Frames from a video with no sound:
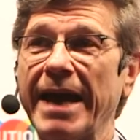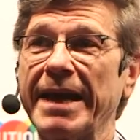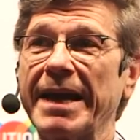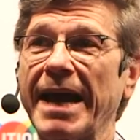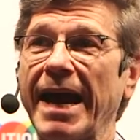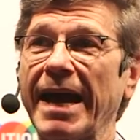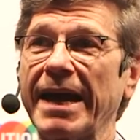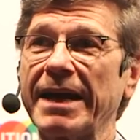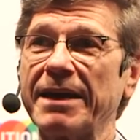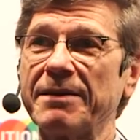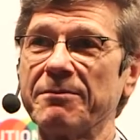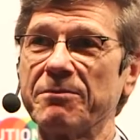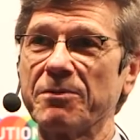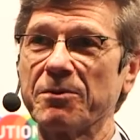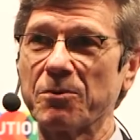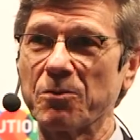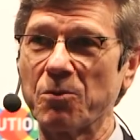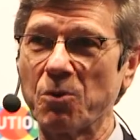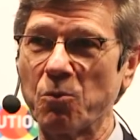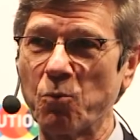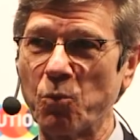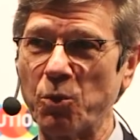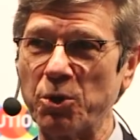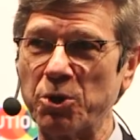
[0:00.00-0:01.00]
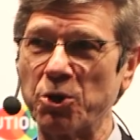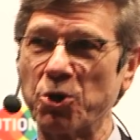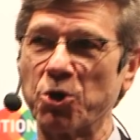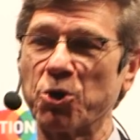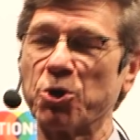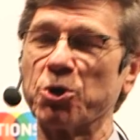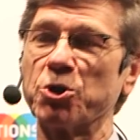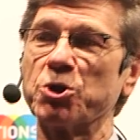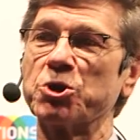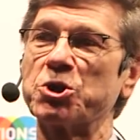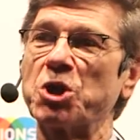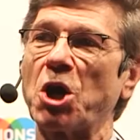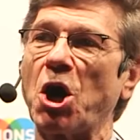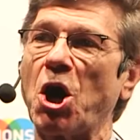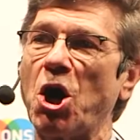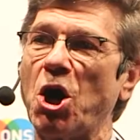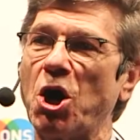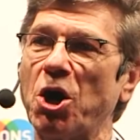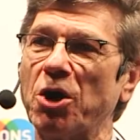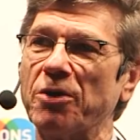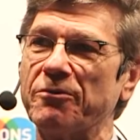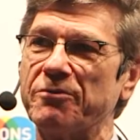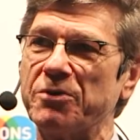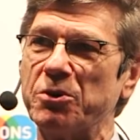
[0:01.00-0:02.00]
And I would urge
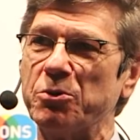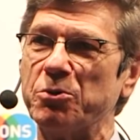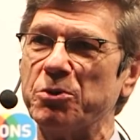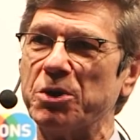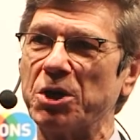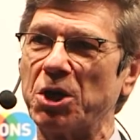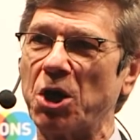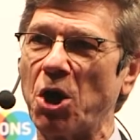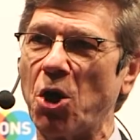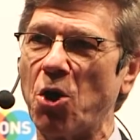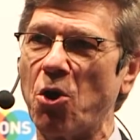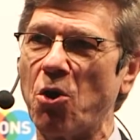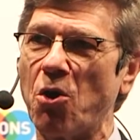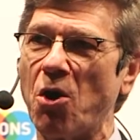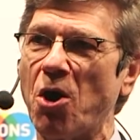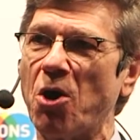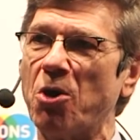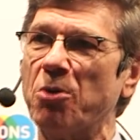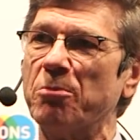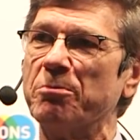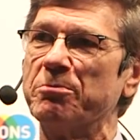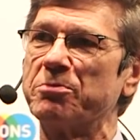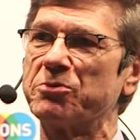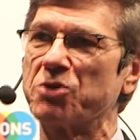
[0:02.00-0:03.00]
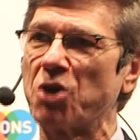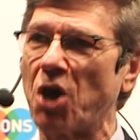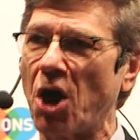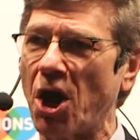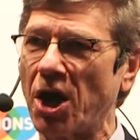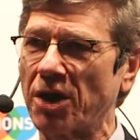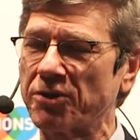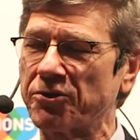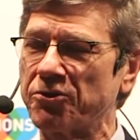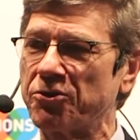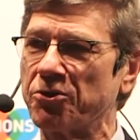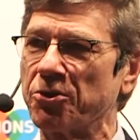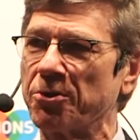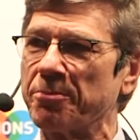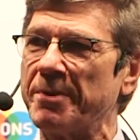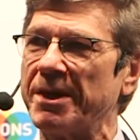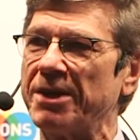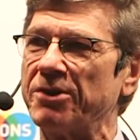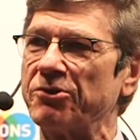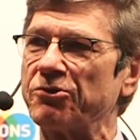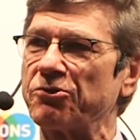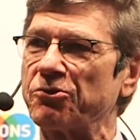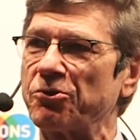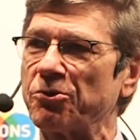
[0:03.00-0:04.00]
all of you to go home, talk to your
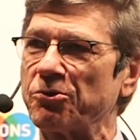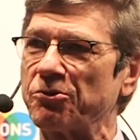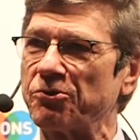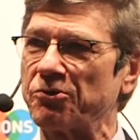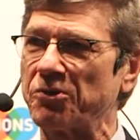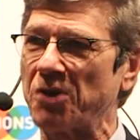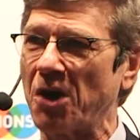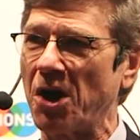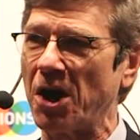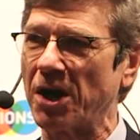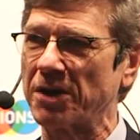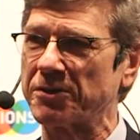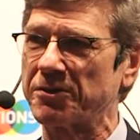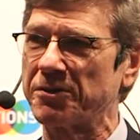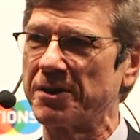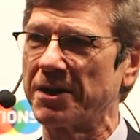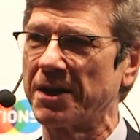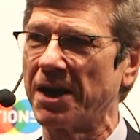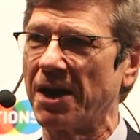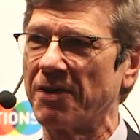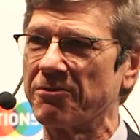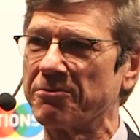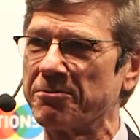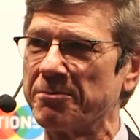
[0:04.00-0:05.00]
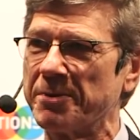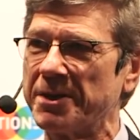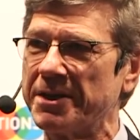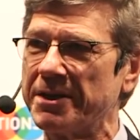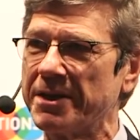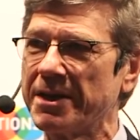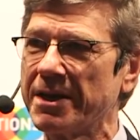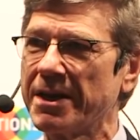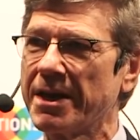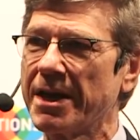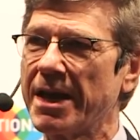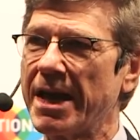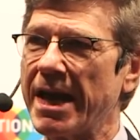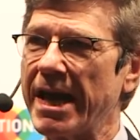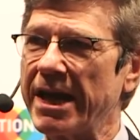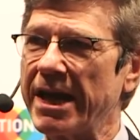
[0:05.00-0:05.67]
ministers, talk to the government,